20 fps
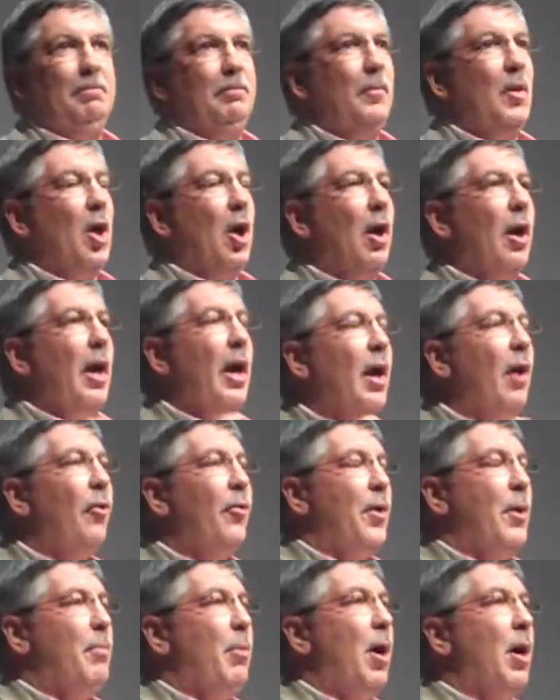There are
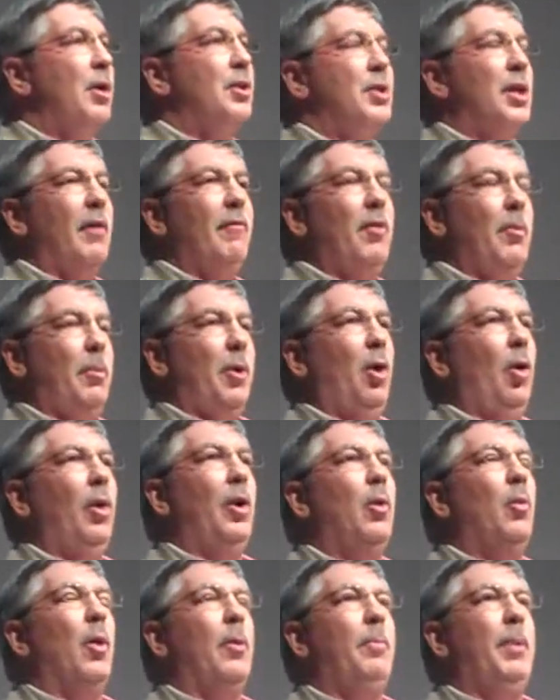healthy parts of it, but
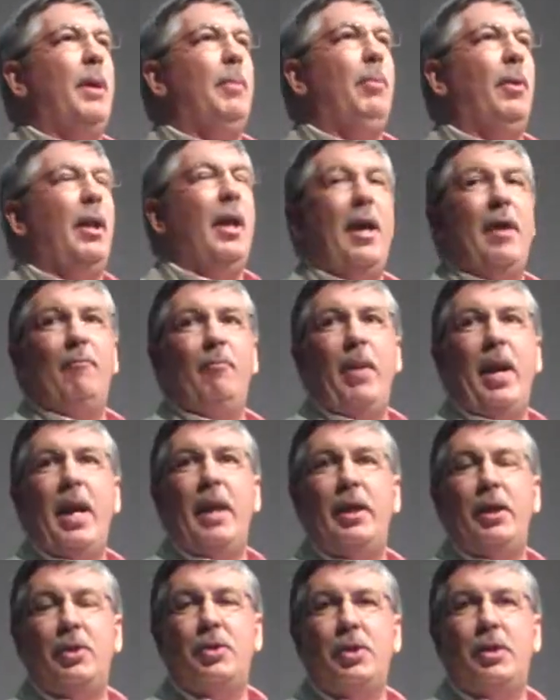only where people have
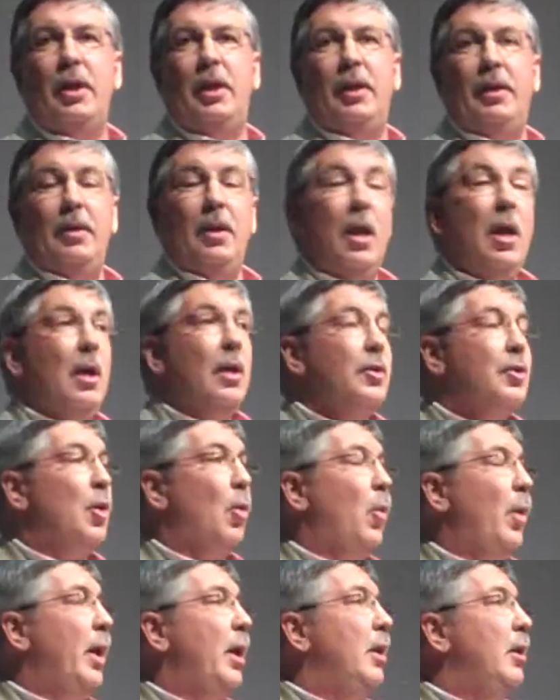managed it. So
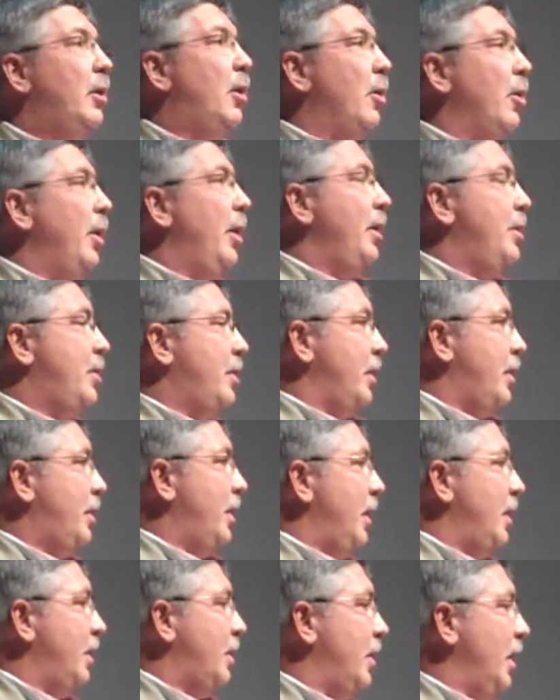we encourage the
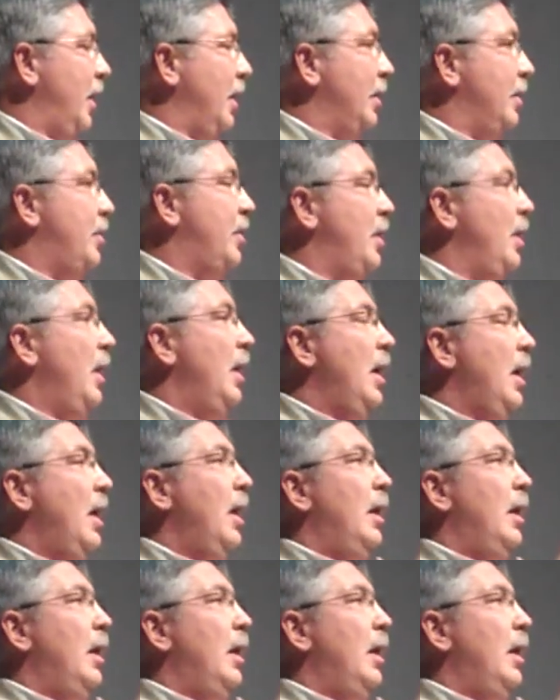citizens